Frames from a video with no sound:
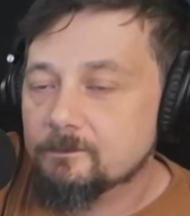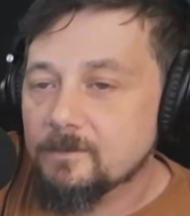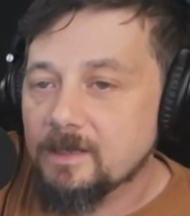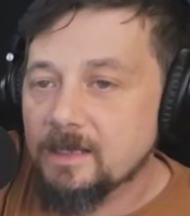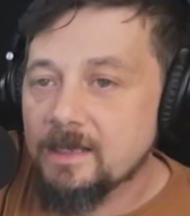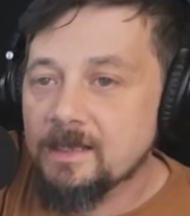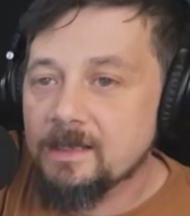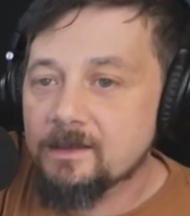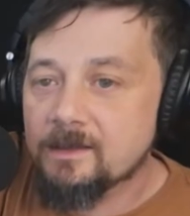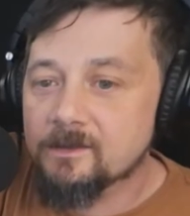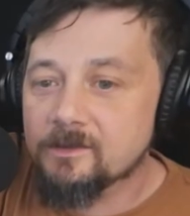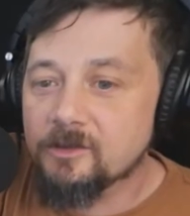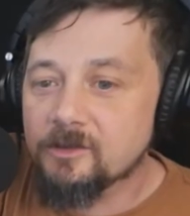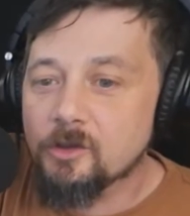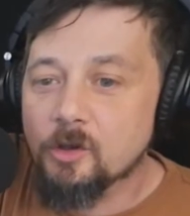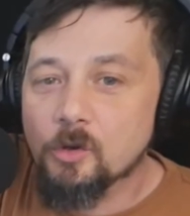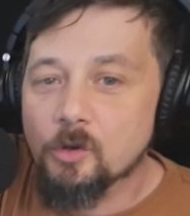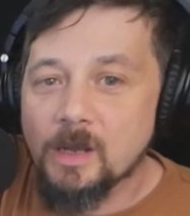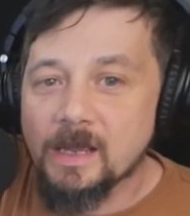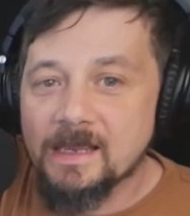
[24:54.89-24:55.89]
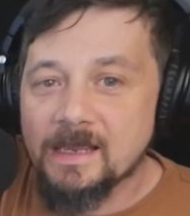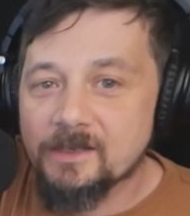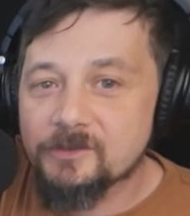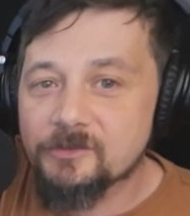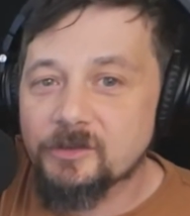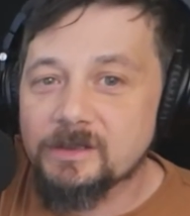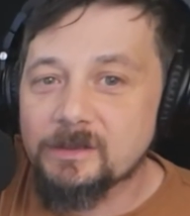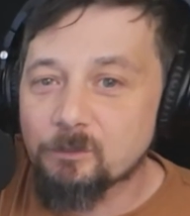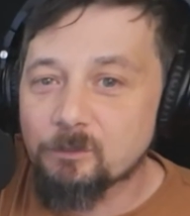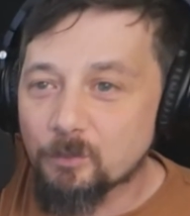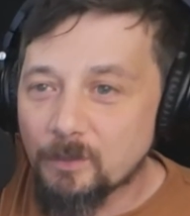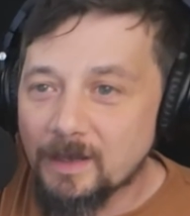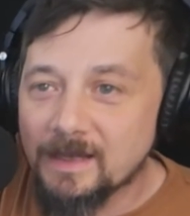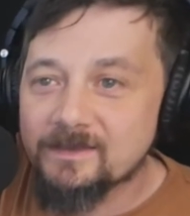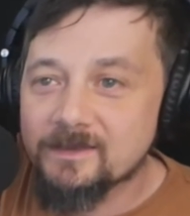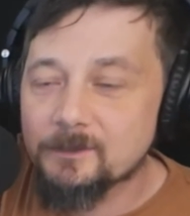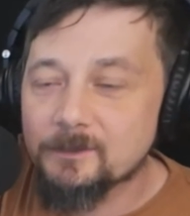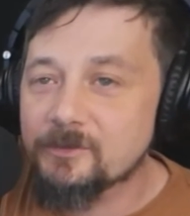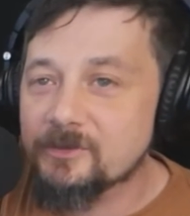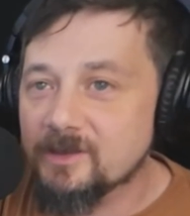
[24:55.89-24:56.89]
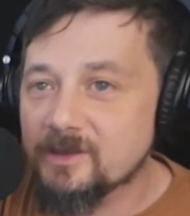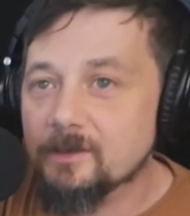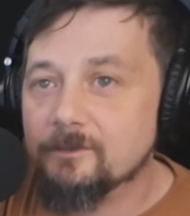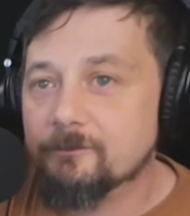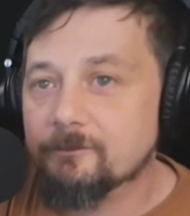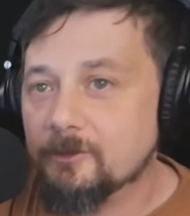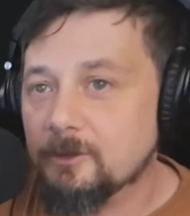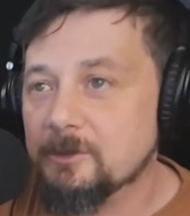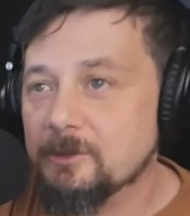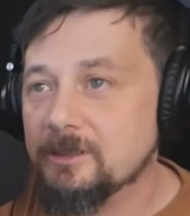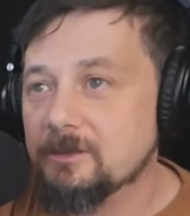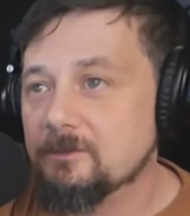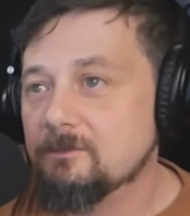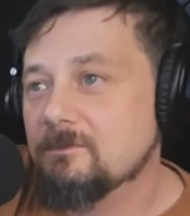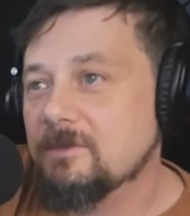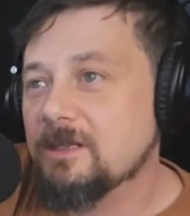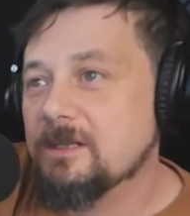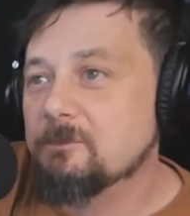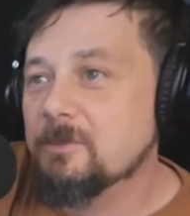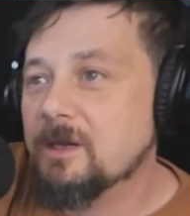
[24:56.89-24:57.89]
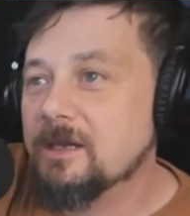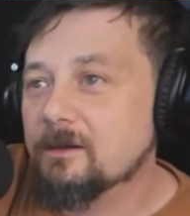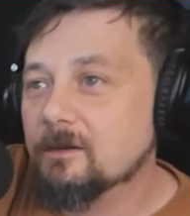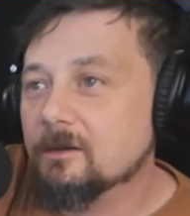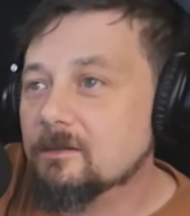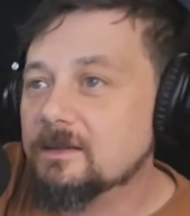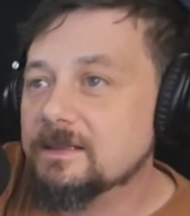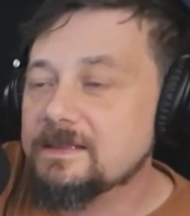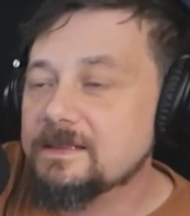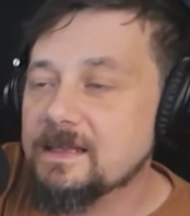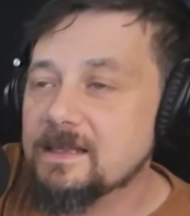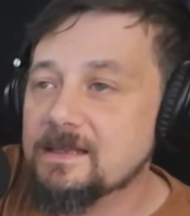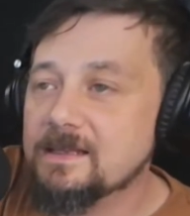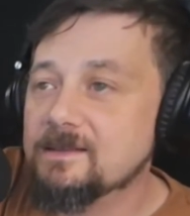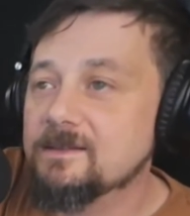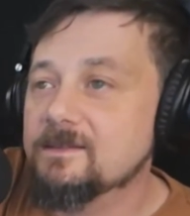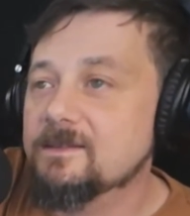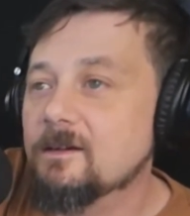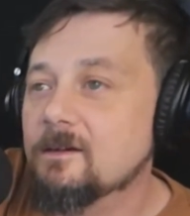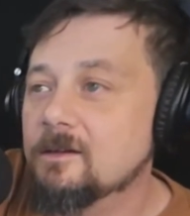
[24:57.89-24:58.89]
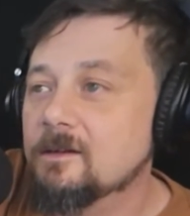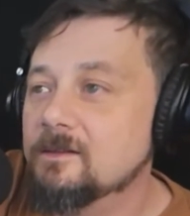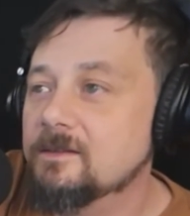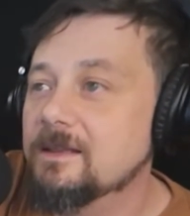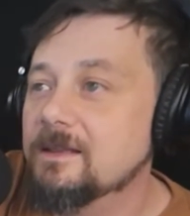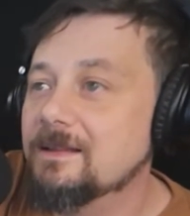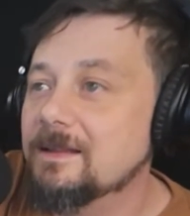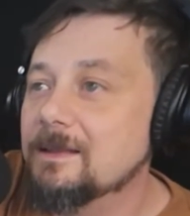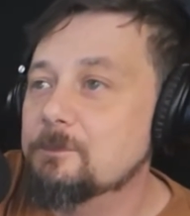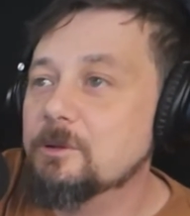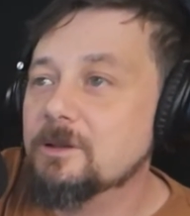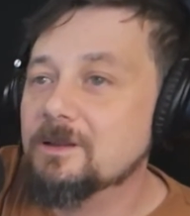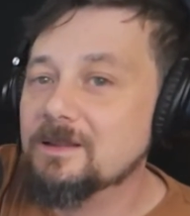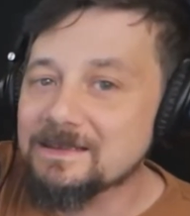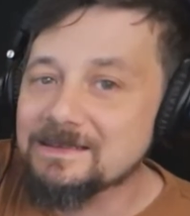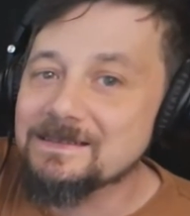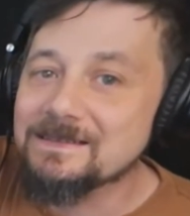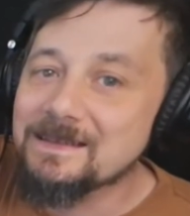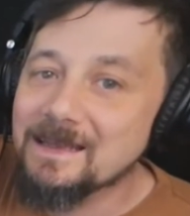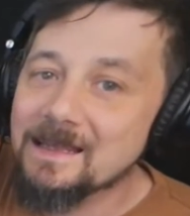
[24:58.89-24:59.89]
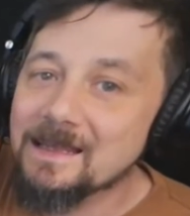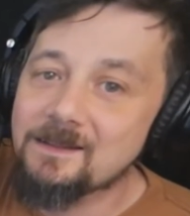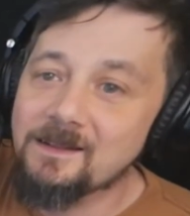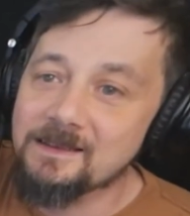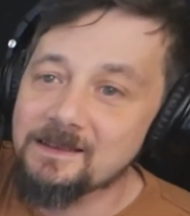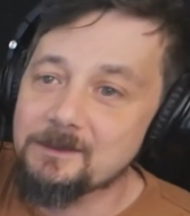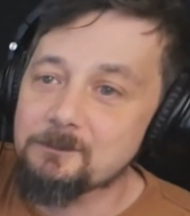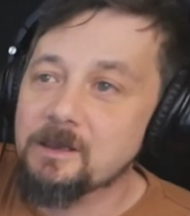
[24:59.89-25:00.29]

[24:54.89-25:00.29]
and I actually read some stuff from it in my early days on Deliberately Deadly,